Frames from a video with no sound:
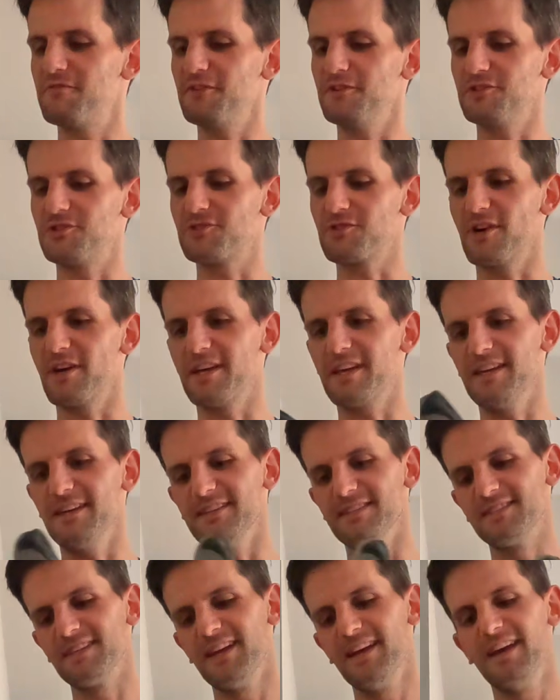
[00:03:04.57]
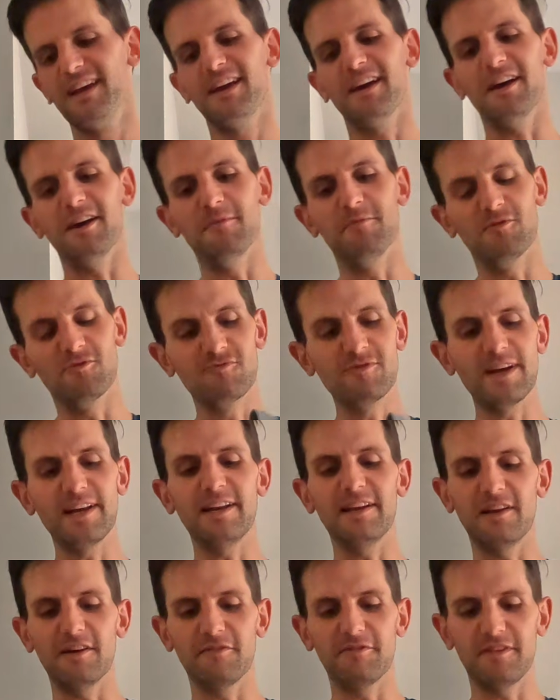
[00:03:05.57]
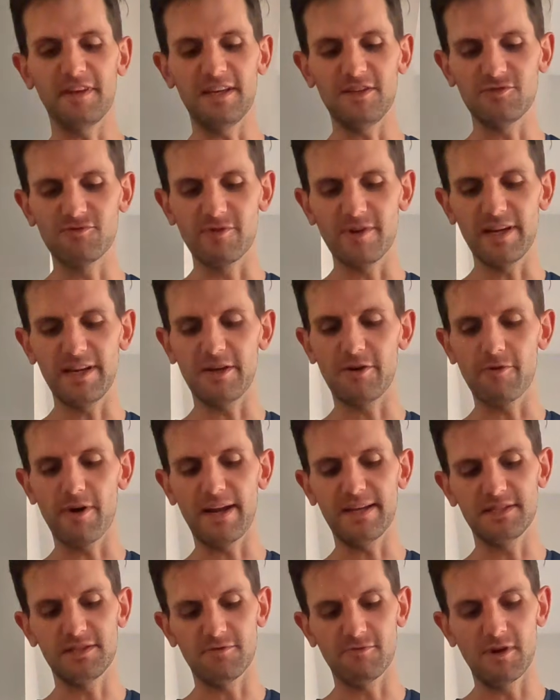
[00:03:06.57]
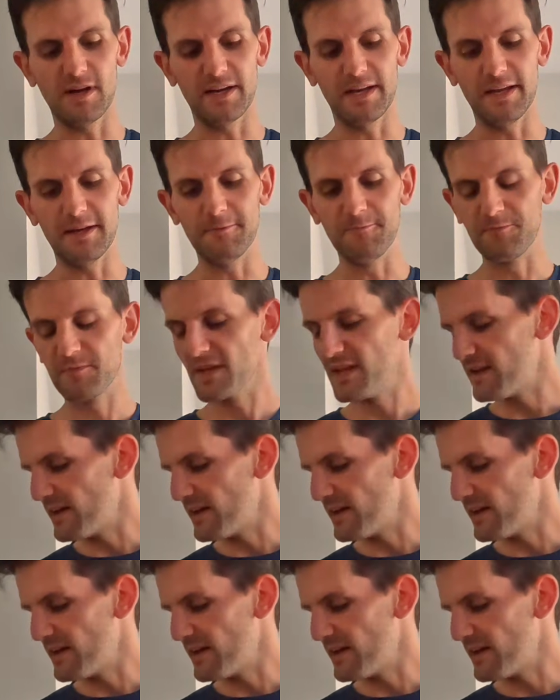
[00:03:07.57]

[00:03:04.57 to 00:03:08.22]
foot strike is. Really love these, really great to run in.